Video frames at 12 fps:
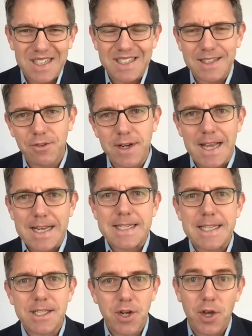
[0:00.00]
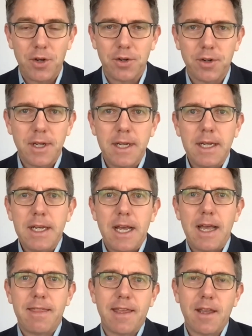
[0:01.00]
Well, the reality is no.
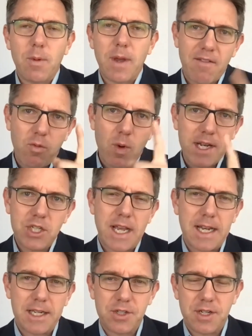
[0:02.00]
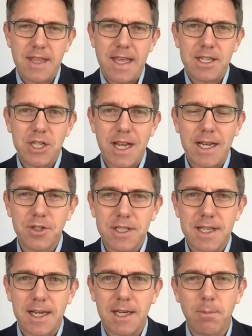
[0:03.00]
I think we have one challenge, and that challenge
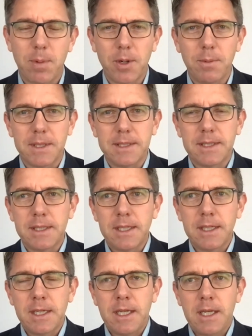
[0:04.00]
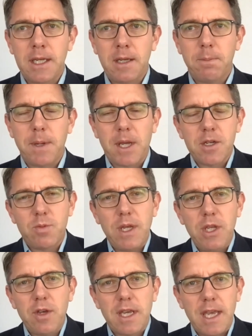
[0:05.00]
is unemployment. Because
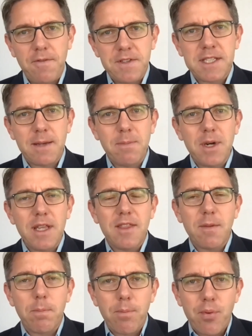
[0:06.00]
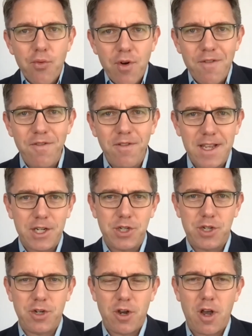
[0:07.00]
when you give somebody the
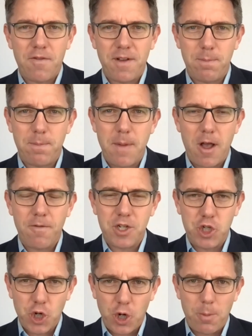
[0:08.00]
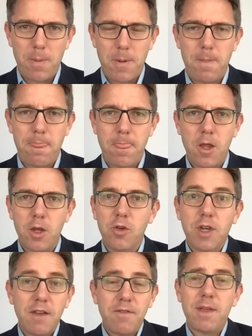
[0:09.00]
privilege of a job,
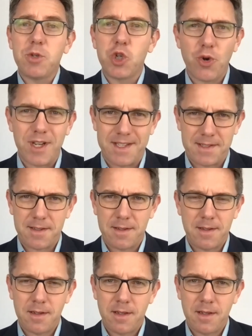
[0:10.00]
you give them choice.